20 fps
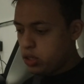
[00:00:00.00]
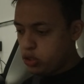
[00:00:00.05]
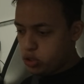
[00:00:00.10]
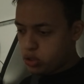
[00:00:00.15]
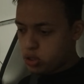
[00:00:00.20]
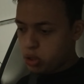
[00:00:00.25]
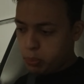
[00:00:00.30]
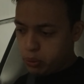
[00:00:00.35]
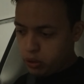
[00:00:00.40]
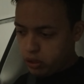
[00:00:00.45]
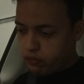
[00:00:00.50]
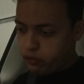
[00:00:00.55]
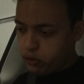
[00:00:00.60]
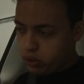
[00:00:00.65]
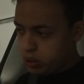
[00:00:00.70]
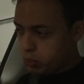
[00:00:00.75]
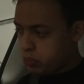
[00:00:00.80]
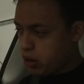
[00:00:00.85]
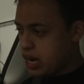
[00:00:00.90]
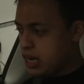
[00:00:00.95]
just got to put your
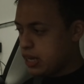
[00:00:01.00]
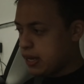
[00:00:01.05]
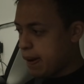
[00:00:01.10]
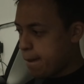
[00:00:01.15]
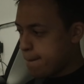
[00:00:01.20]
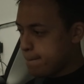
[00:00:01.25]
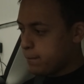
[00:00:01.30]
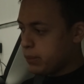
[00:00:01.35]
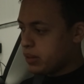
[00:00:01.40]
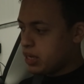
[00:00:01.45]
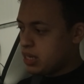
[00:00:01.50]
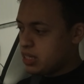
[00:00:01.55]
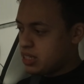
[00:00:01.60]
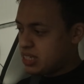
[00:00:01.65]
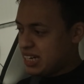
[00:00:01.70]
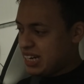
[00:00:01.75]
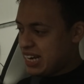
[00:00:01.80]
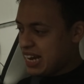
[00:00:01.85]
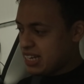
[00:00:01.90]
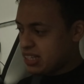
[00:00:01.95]
foot on the brake,
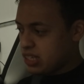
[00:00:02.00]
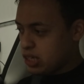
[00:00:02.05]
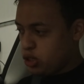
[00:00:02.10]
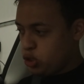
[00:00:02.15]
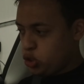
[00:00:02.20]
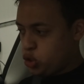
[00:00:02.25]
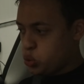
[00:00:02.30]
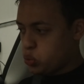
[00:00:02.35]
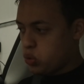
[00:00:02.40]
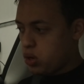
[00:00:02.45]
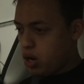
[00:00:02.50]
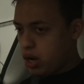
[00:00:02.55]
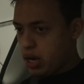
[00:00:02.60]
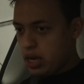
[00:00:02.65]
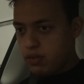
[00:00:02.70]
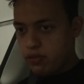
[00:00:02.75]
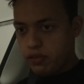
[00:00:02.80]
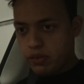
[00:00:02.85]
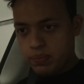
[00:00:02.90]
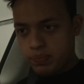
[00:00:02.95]
select
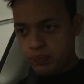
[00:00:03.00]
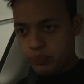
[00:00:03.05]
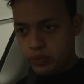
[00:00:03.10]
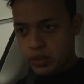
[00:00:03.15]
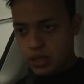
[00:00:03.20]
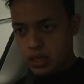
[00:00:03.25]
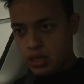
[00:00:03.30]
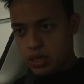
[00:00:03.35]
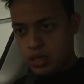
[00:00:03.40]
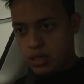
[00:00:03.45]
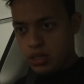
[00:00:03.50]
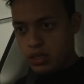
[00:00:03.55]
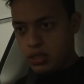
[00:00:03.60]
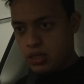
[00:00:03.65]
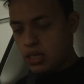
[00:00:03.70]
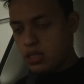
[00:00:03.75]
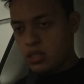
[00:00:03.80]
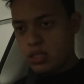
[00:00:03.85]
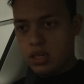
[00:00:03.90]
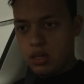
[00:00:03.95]
drive,
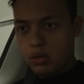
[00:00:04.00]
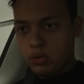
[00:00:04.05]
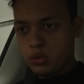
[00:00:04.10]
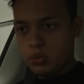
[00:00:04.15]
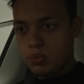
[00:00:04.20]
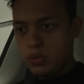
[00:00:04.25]
then tells